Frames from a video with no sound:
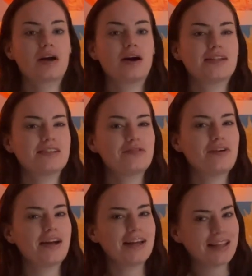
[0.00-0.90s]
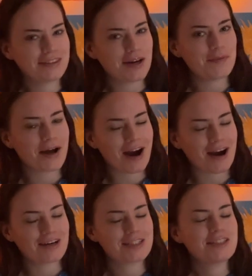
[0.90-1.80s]
I still find it a little bit
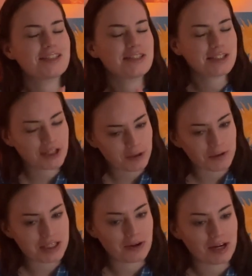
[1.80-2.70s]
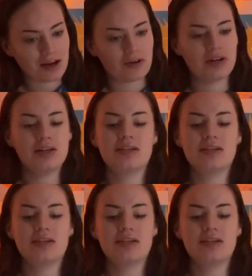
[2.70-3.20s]
hard to slow down.